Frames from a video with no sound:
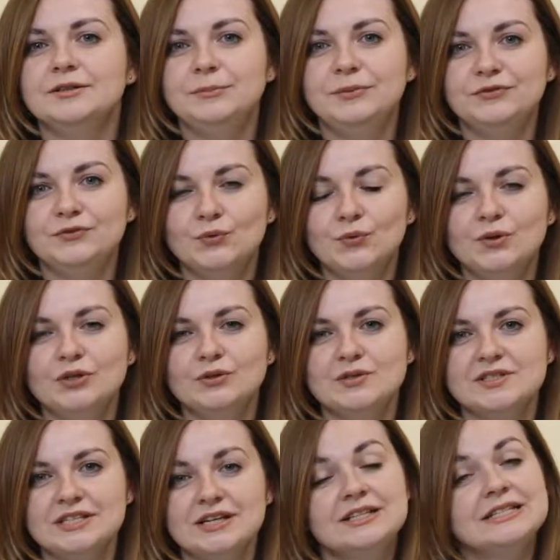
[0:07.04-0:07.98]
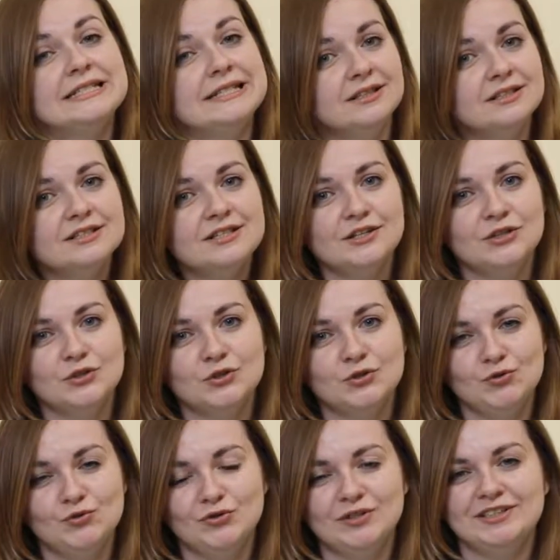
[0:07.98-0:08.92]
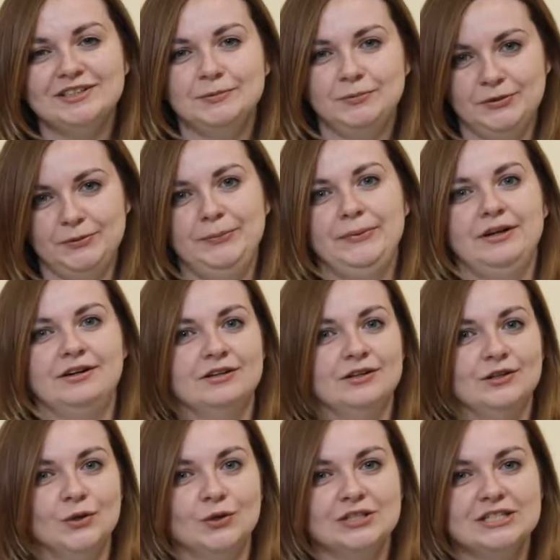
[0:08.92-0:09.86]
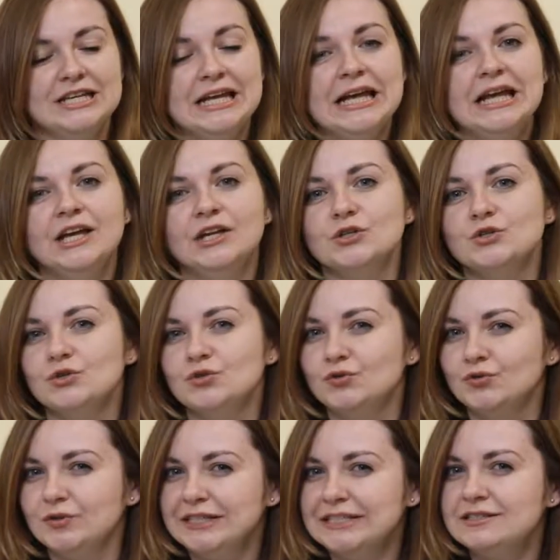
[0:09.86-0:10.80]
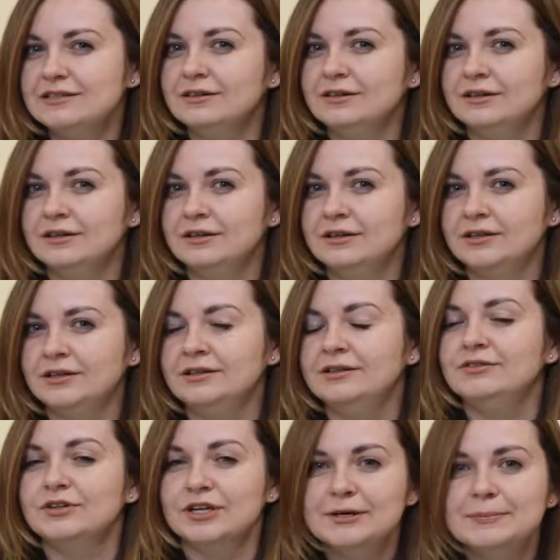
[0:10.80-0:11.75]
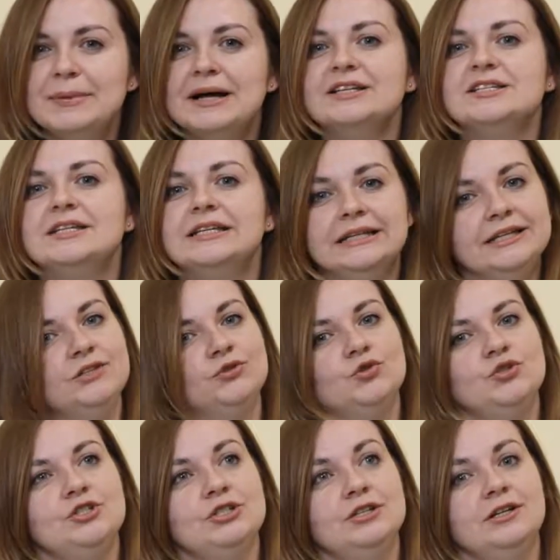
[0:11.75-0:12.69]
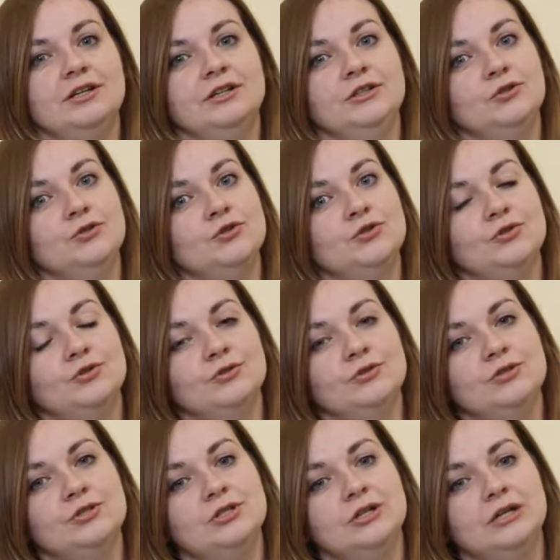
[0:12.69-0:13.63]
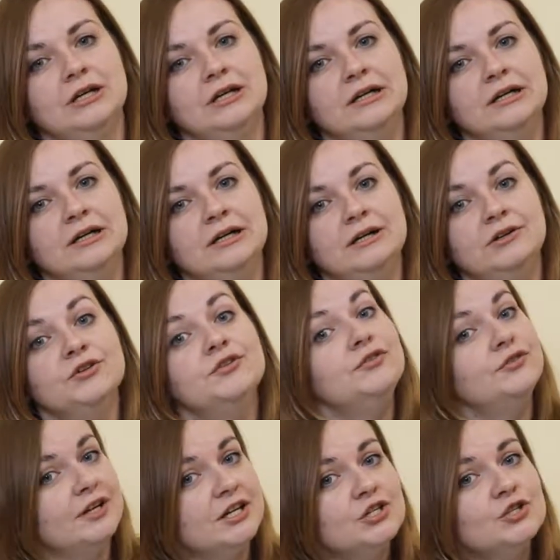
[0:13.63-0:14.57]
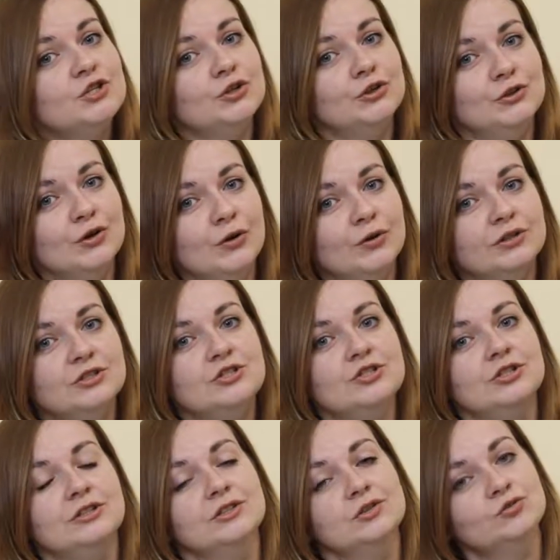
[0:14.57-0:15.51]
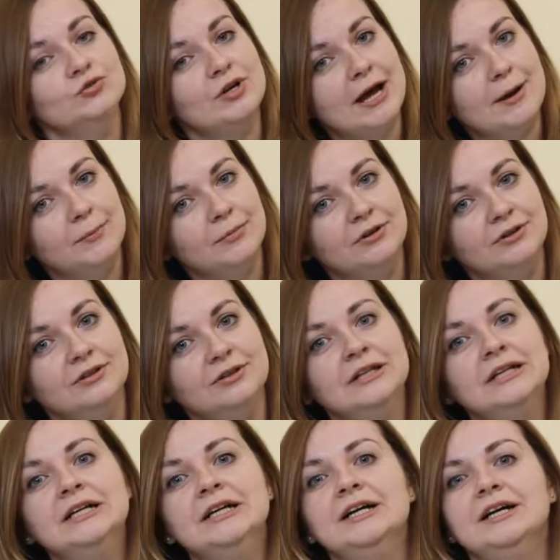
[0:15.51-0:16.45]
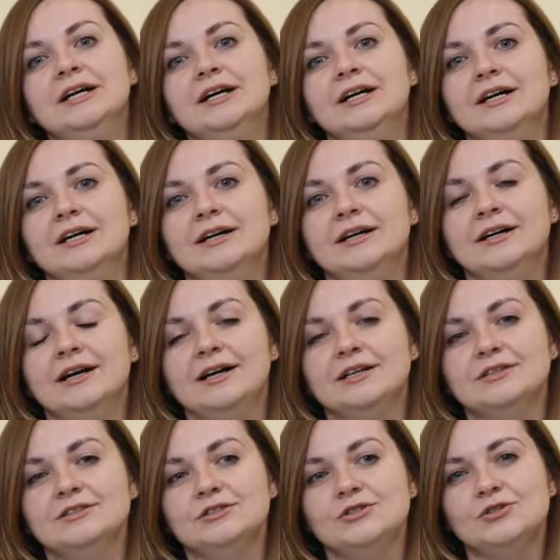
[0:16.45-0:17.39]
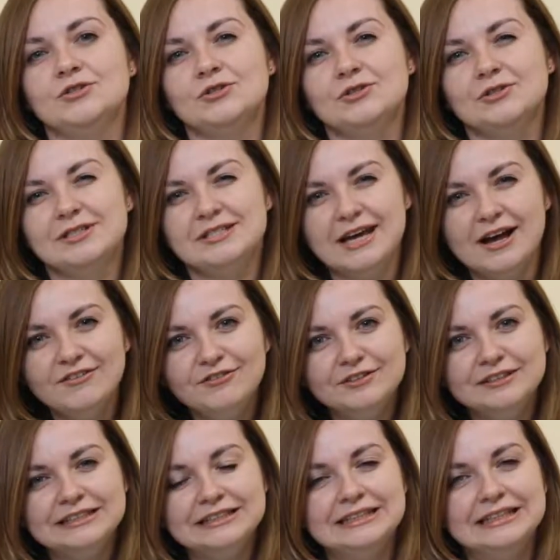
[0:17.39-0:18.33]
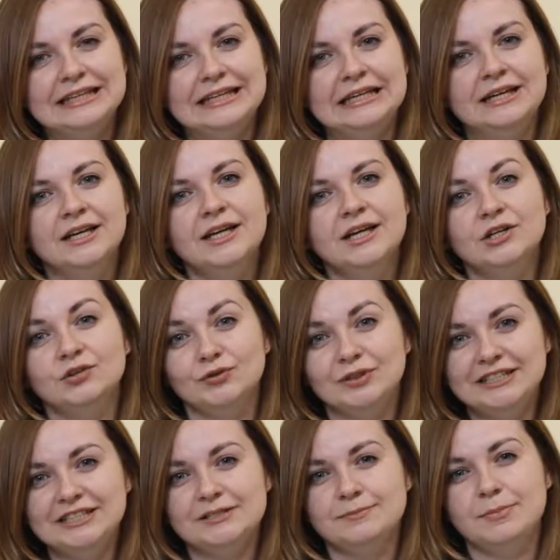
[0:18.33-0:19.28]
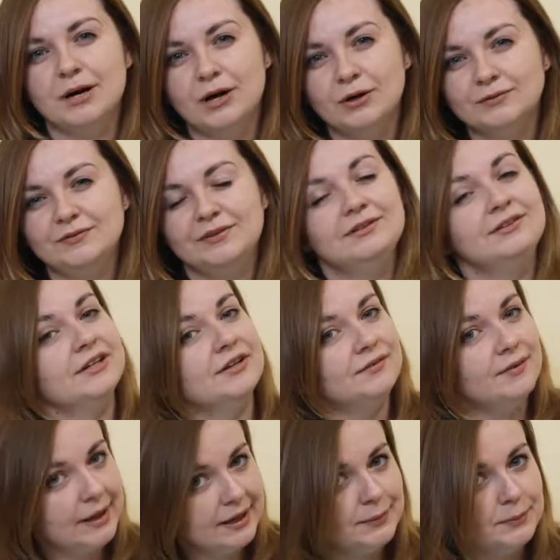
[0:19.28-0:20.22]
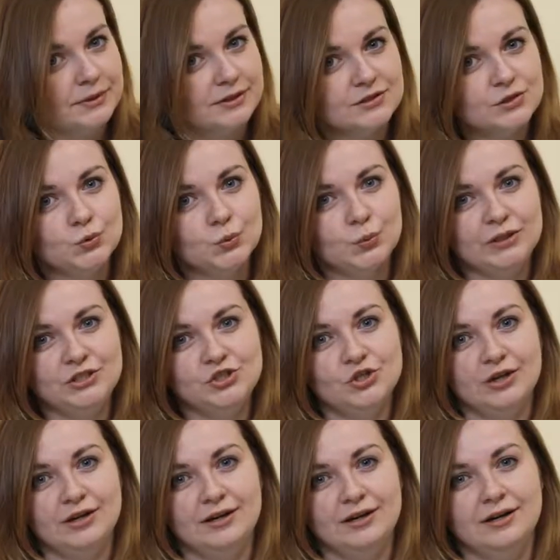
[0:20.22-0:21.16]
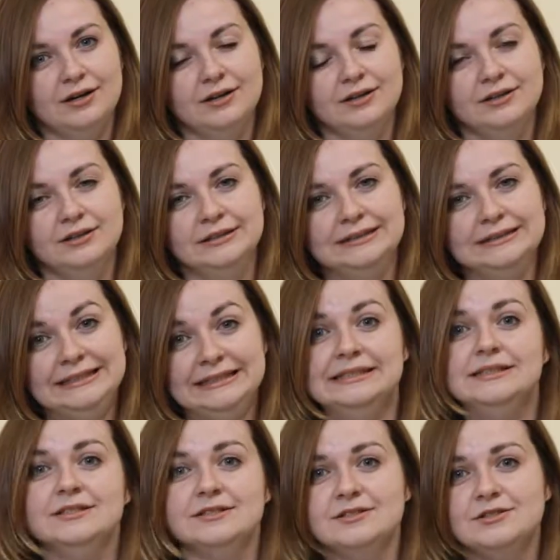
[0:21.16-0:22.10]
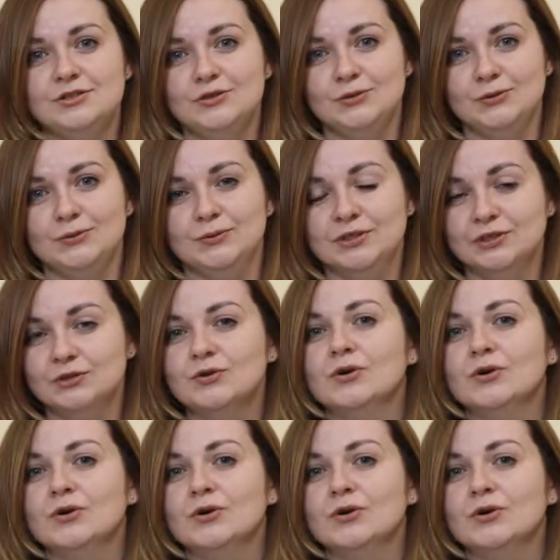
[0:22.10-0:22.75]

Before you start CELTA, you should really prepare a lot. You should read recommended literature, you should refresh your knowledge in grammar, and you should definitely read about the requirements which are needed to